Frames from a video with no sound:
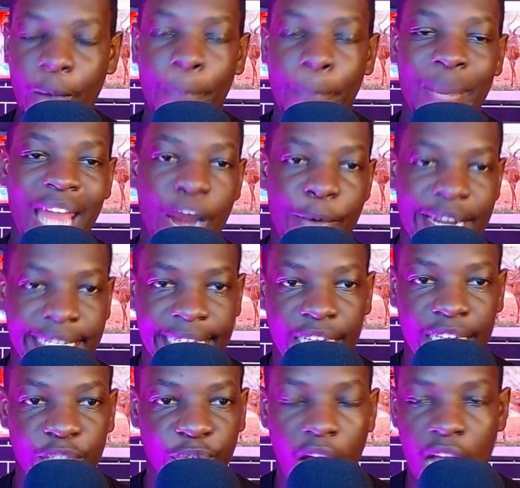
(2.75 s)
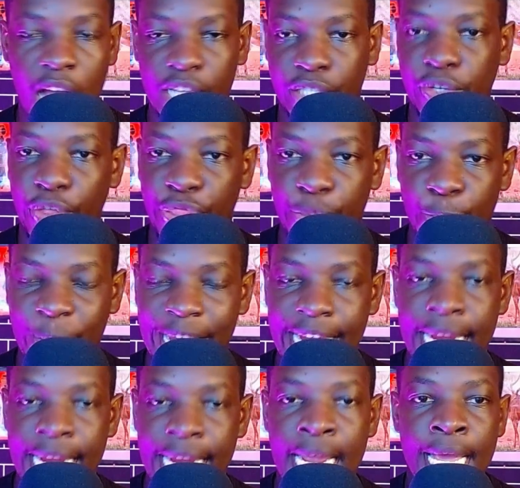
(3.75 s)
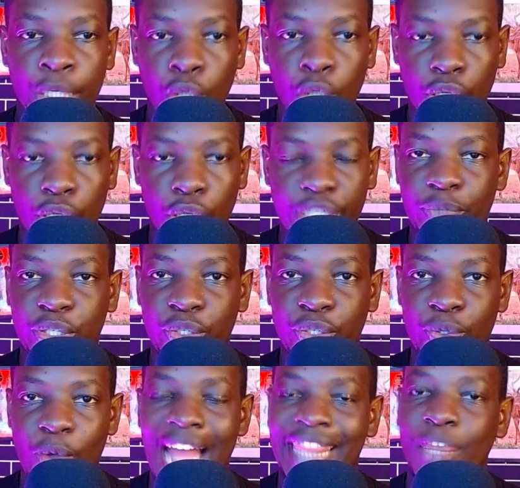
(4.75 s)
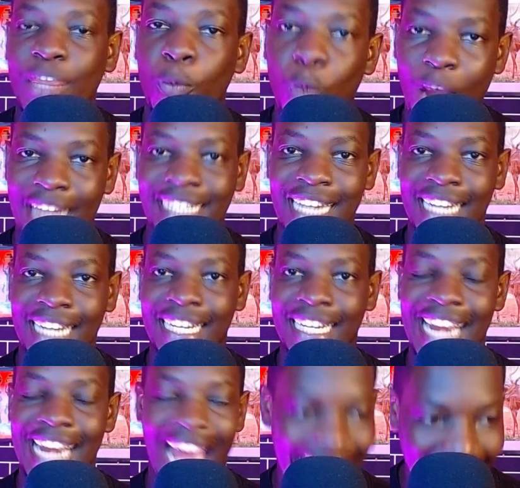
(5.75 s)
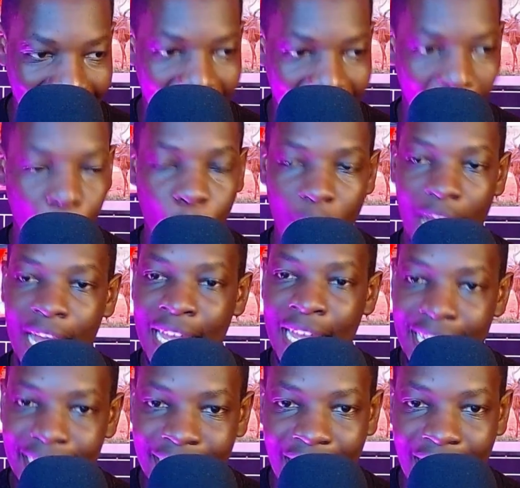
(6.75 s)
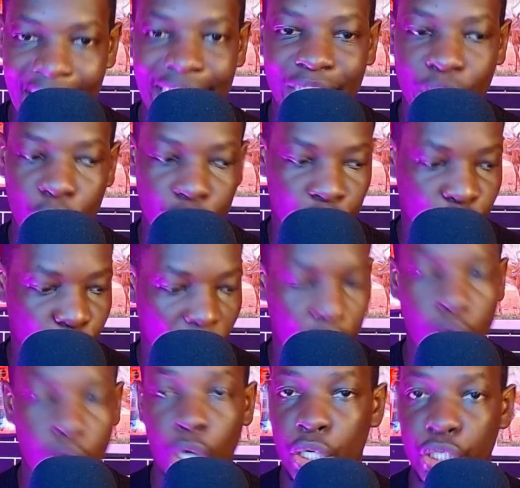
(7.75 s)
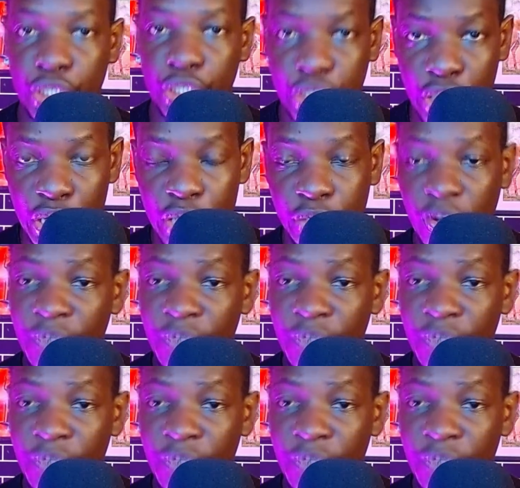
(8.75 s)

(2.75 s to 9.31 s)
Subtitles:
Player ratings for Arsenal 3, Tottenham 2 at the White Hart Lane, and our title struggle continues.